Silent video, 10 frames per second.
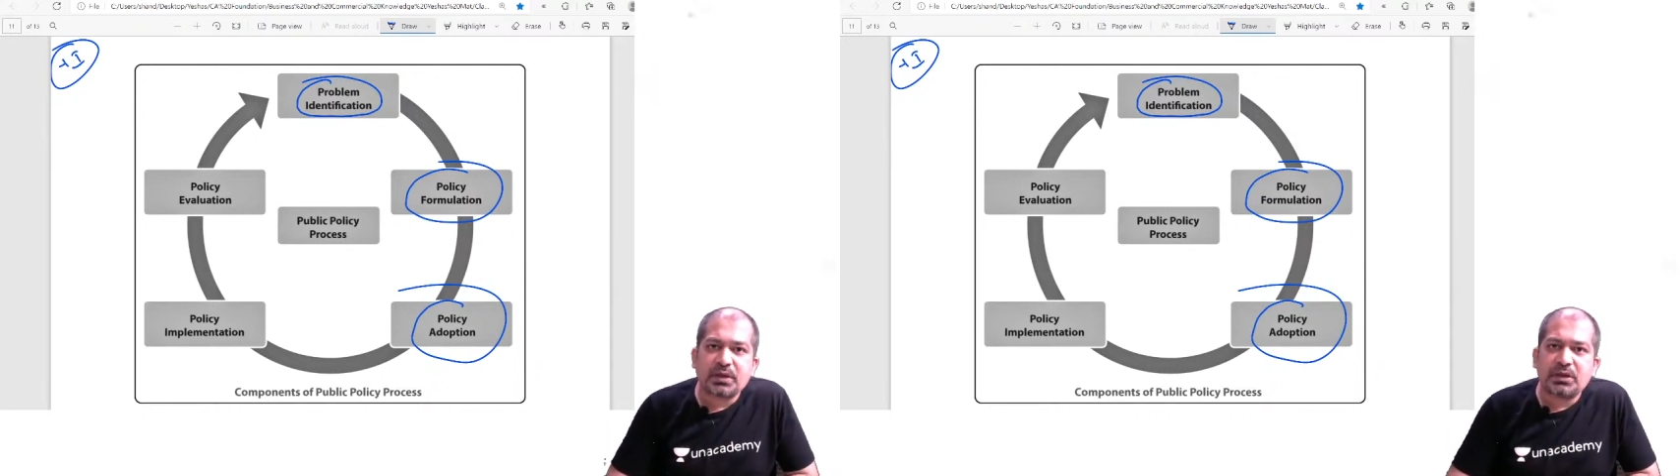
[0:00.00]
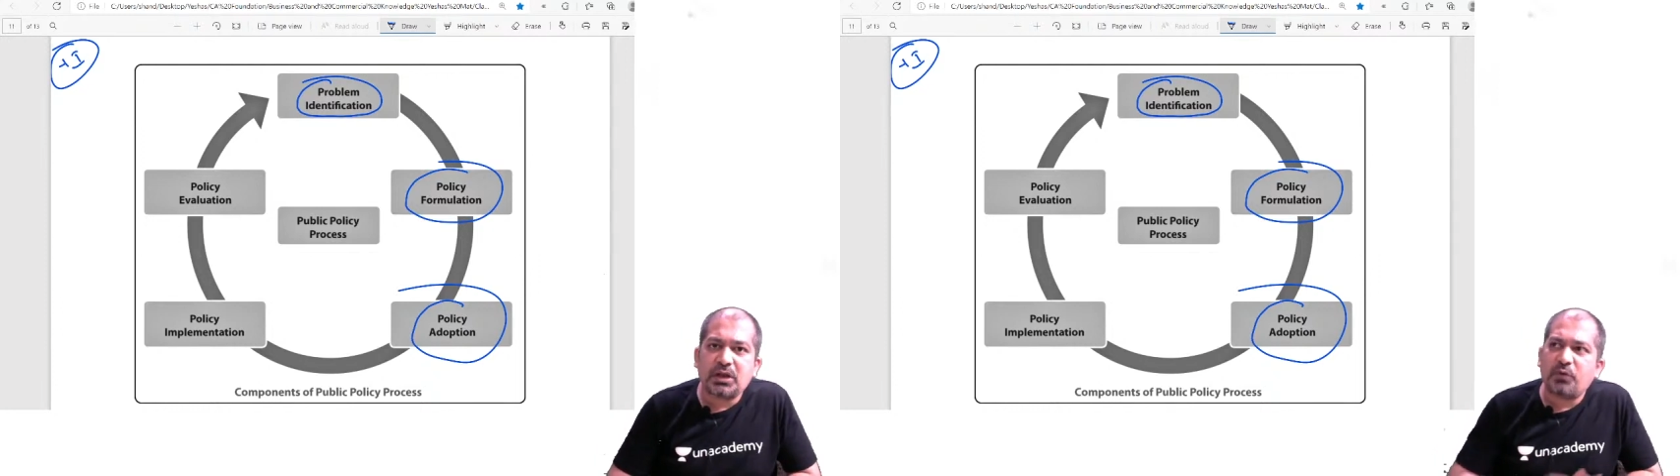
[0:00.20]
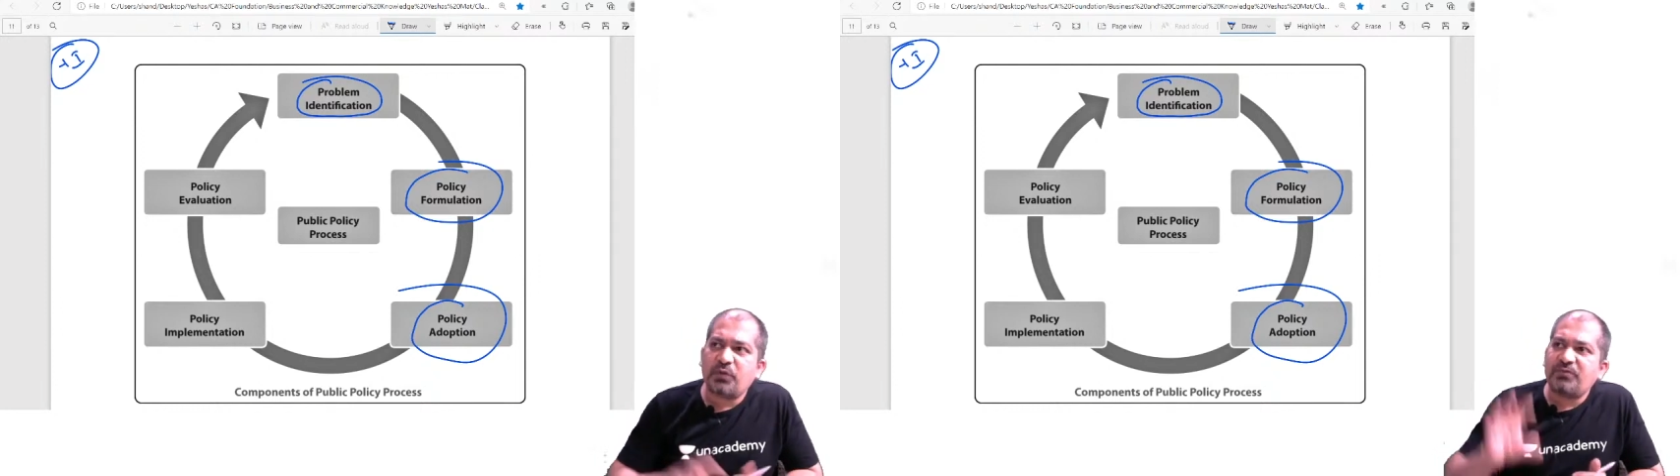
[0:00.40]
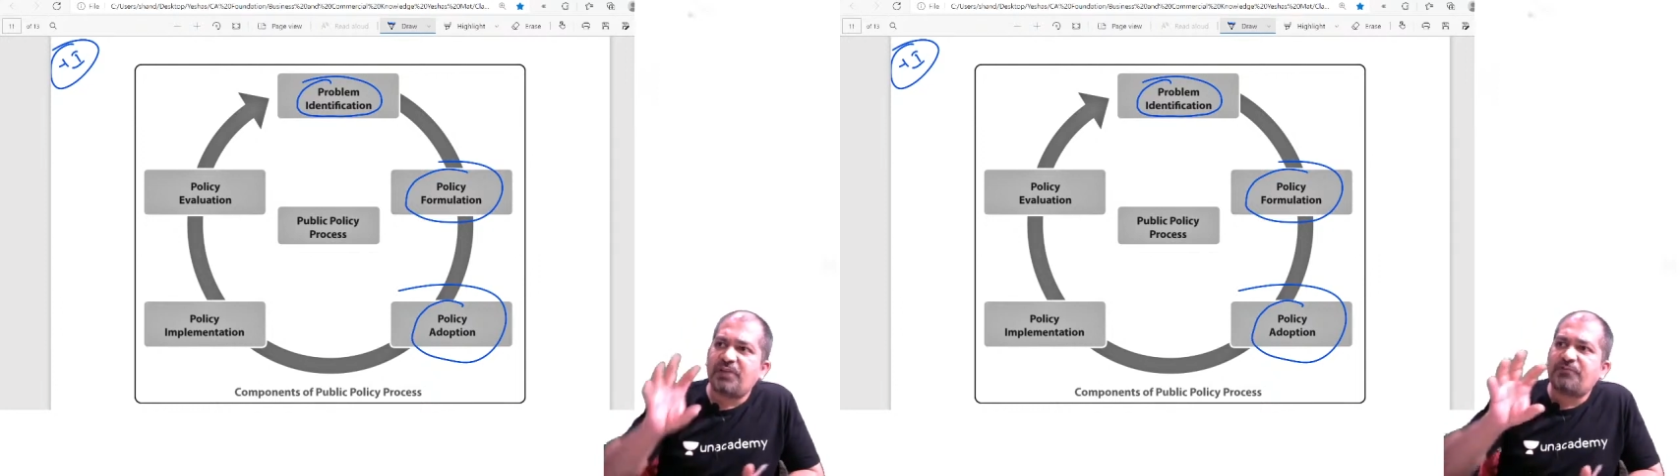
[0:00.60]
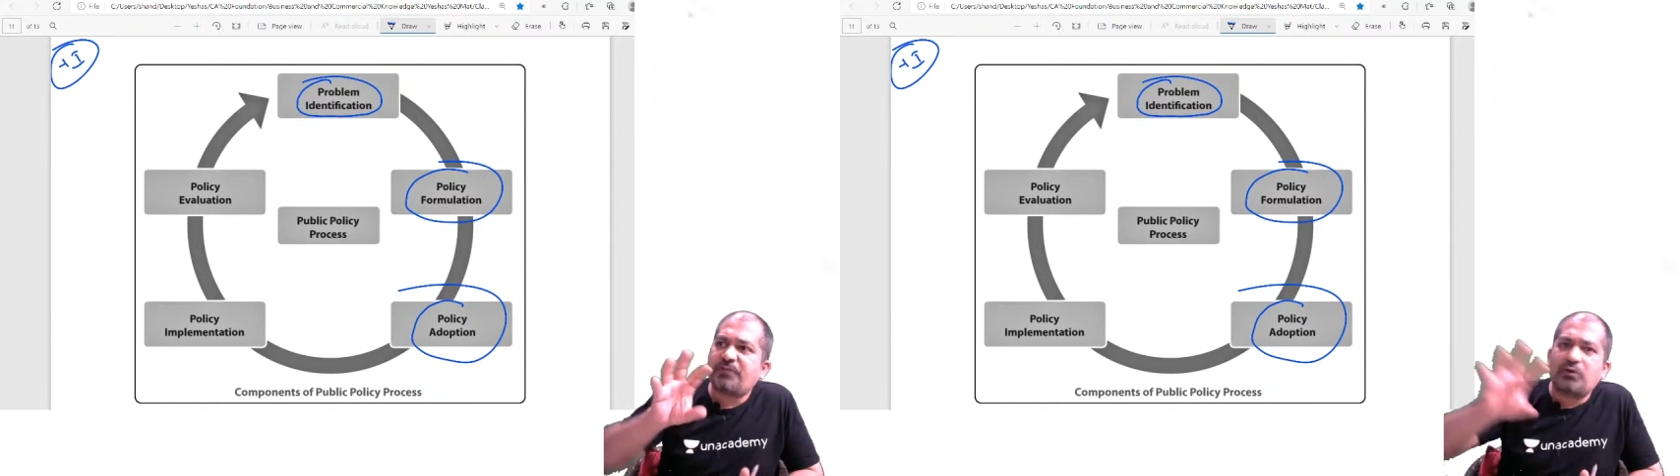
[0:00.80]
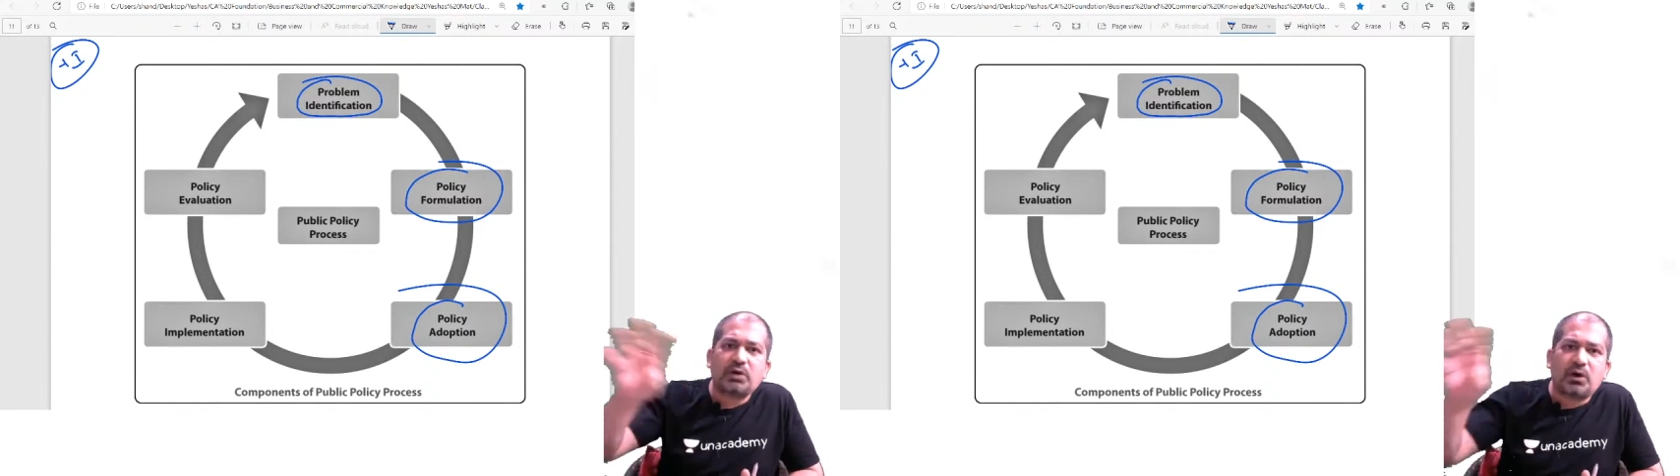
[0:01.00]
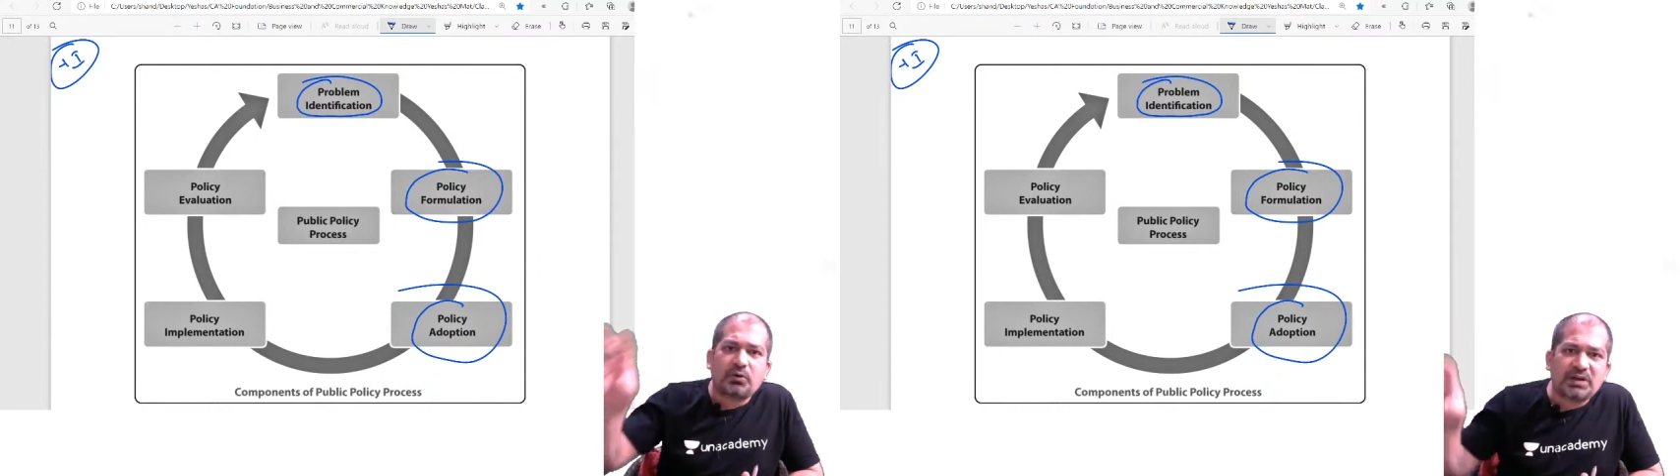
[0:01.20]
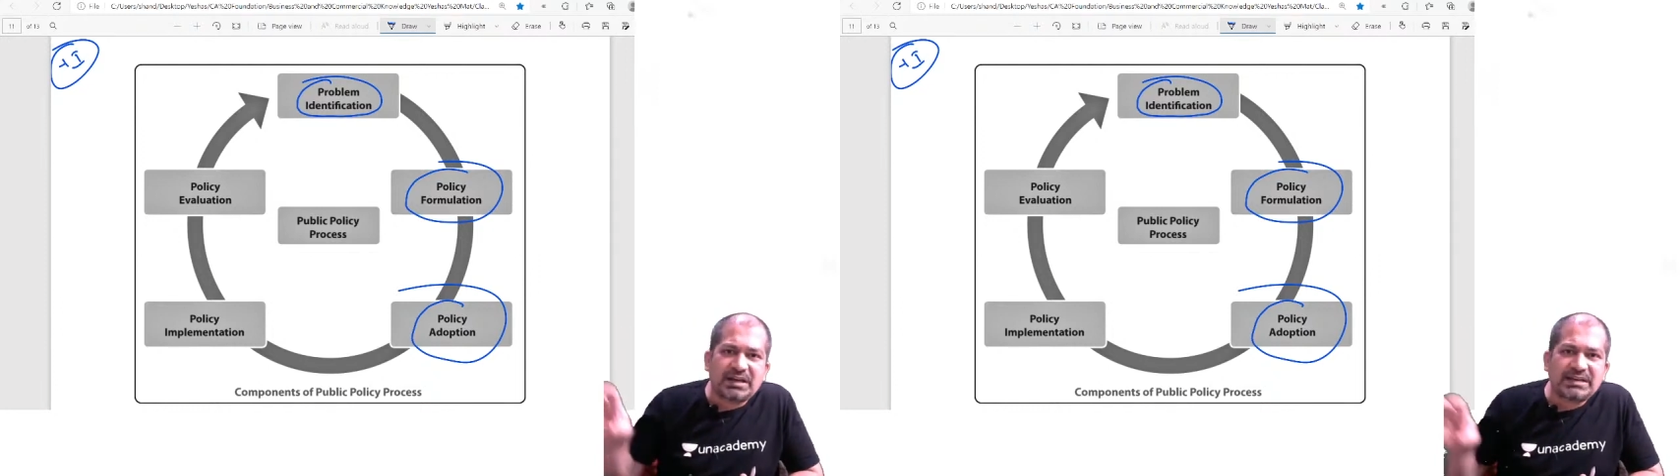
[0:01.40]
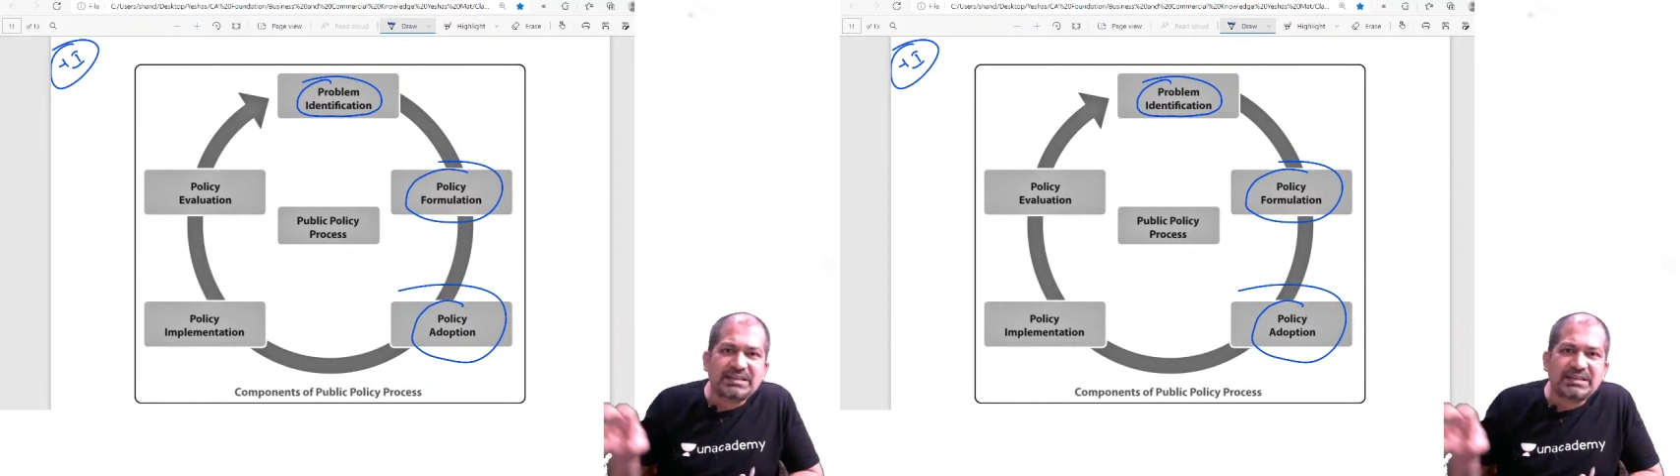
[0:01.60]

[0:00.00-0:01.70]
Now when we have found out that